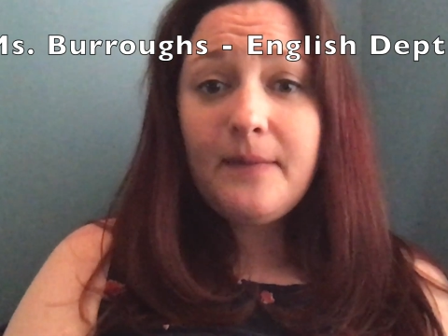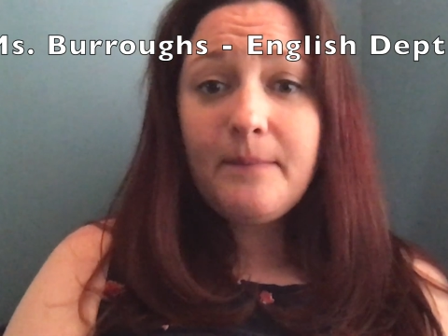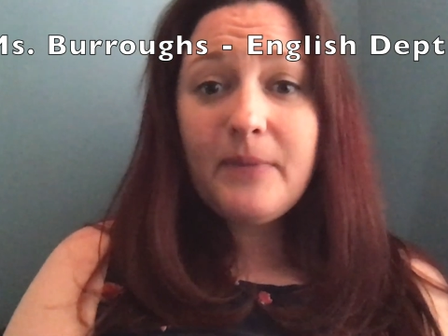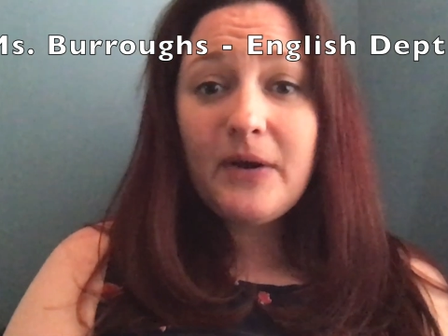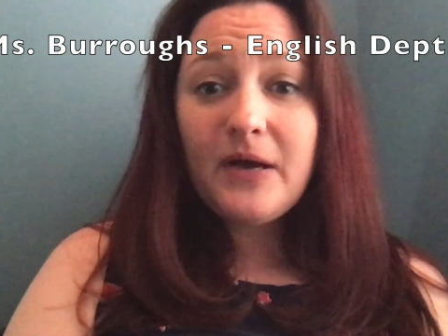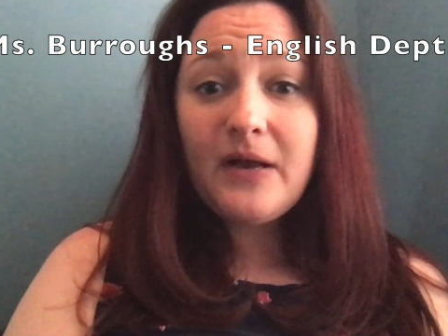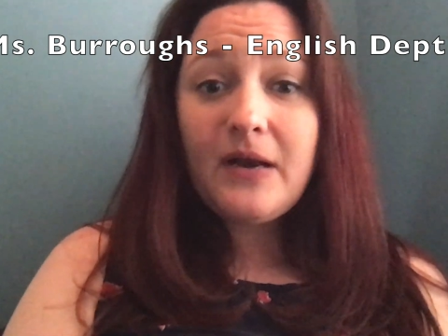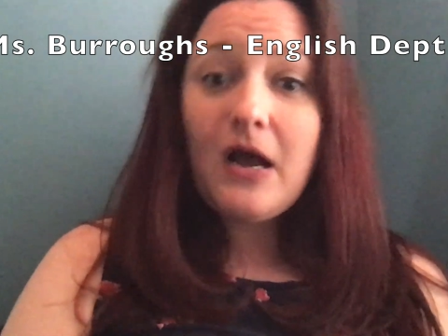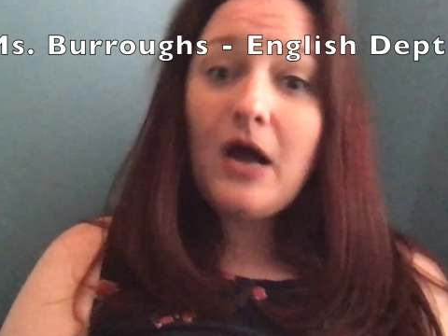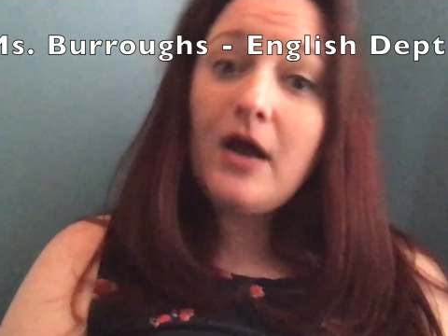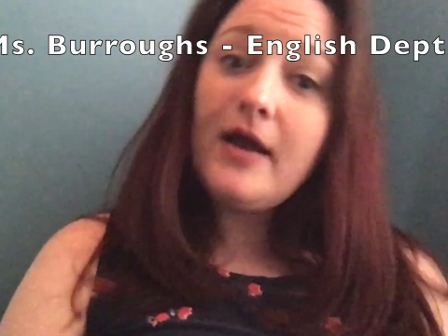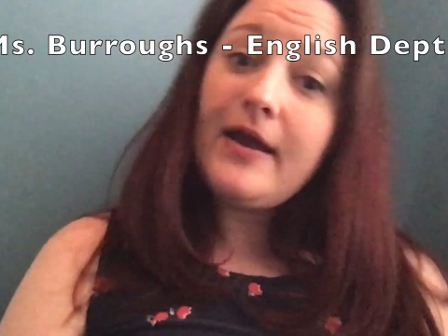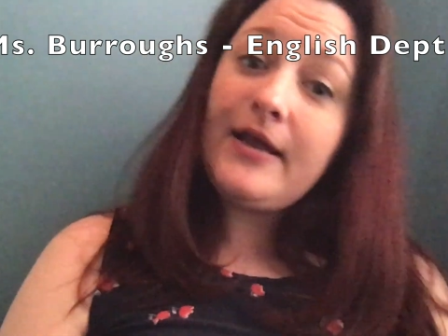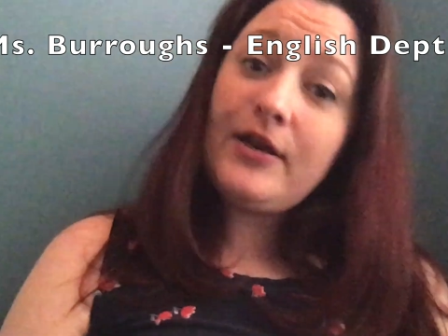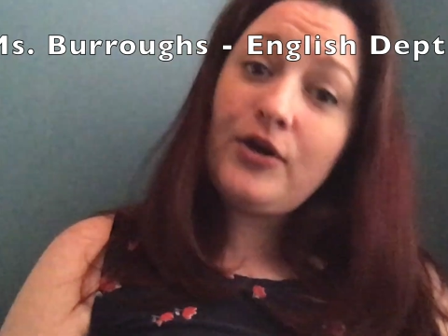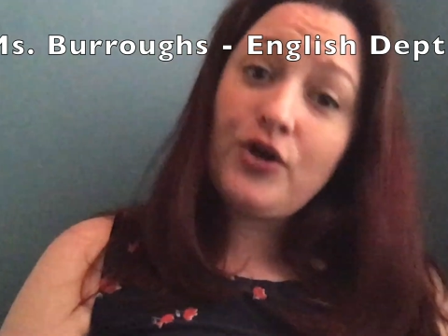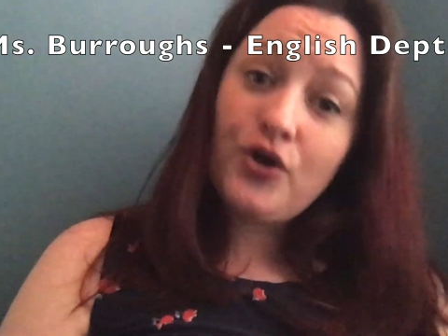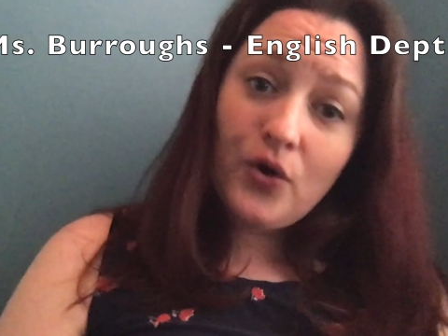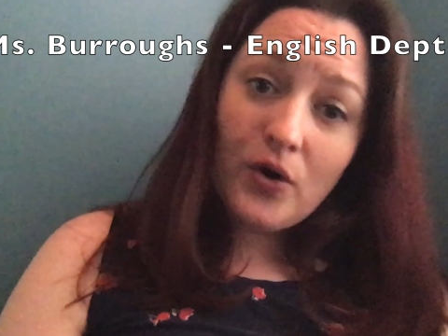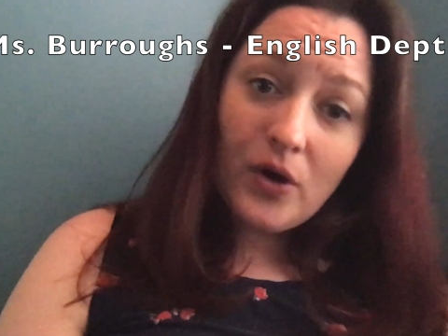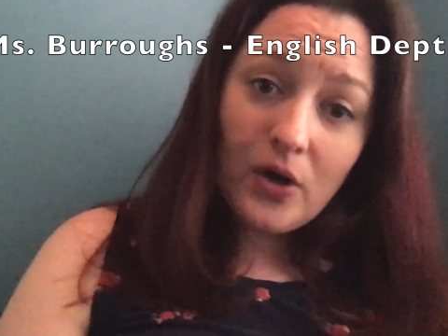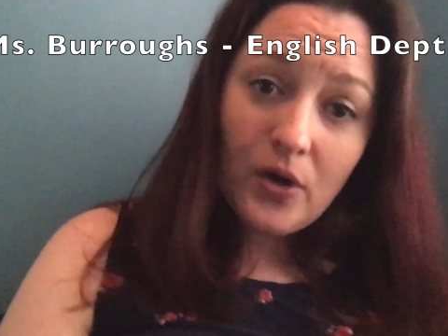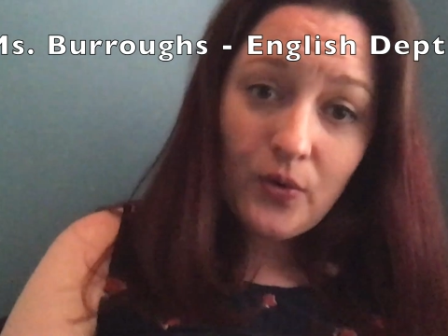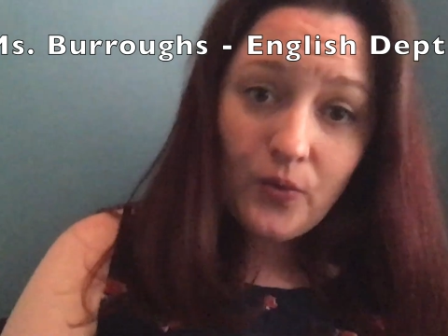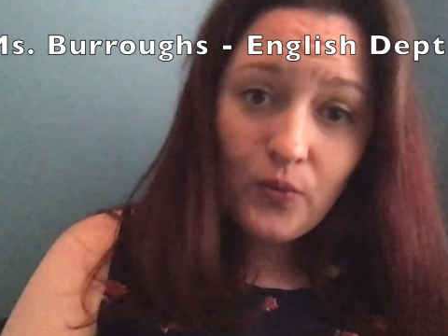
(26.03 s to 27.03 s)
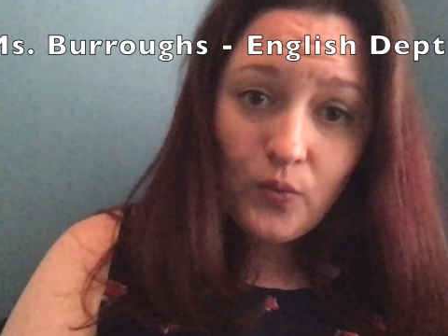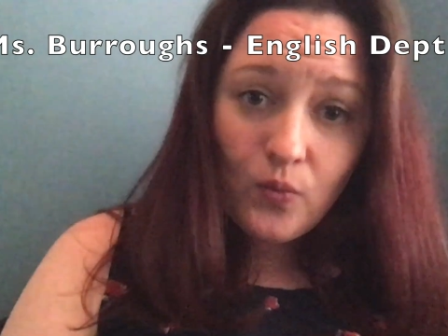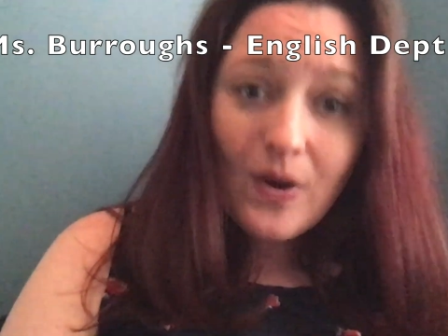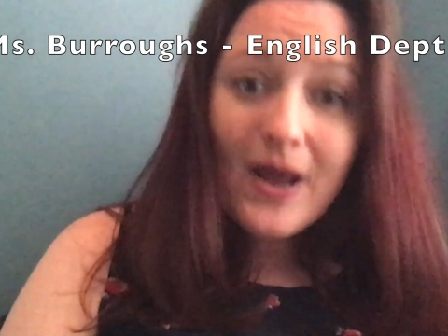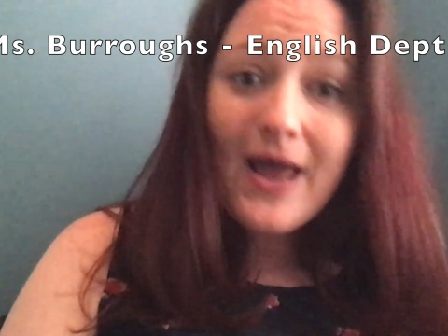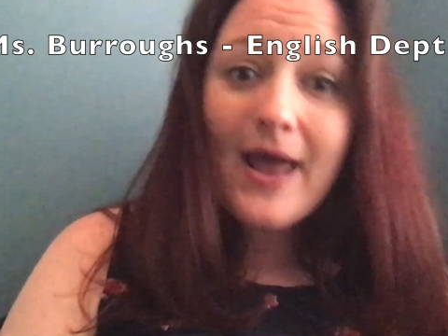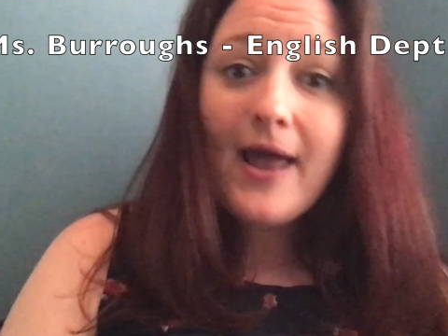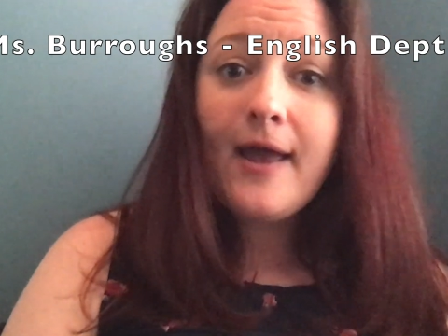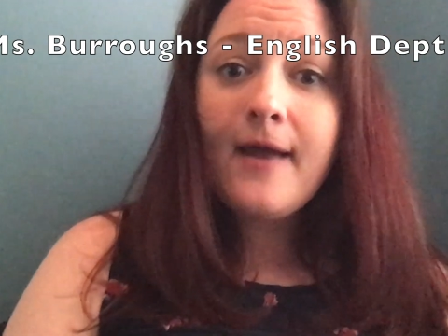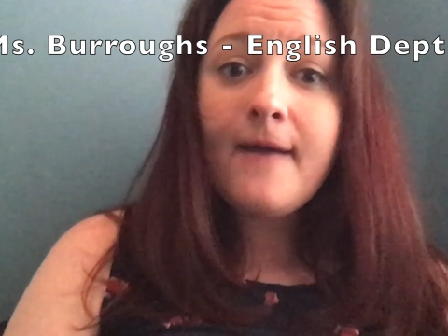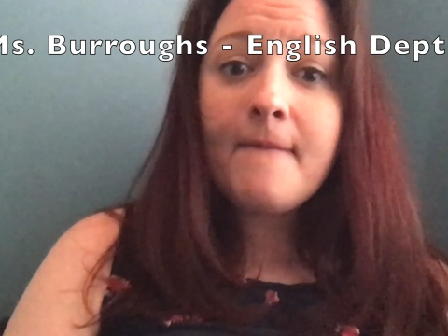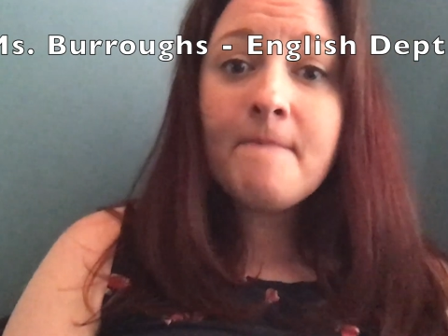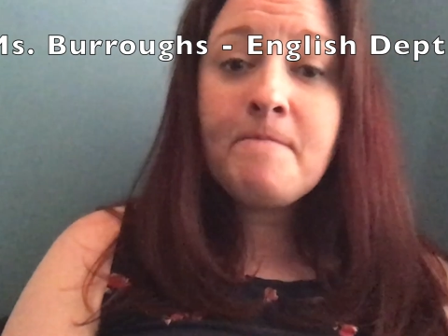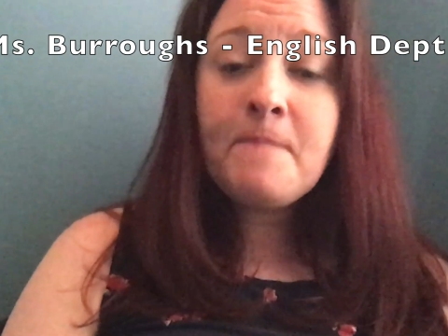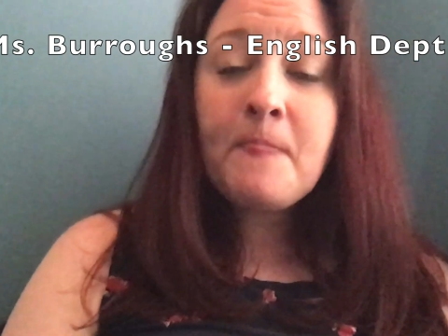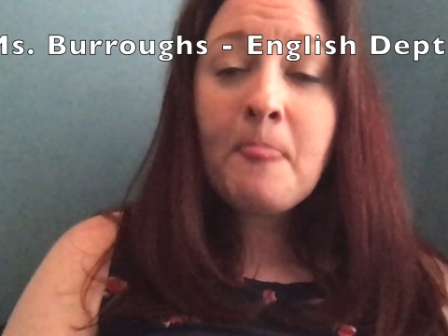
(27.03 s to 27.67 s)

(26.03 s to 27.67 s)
but in your own way,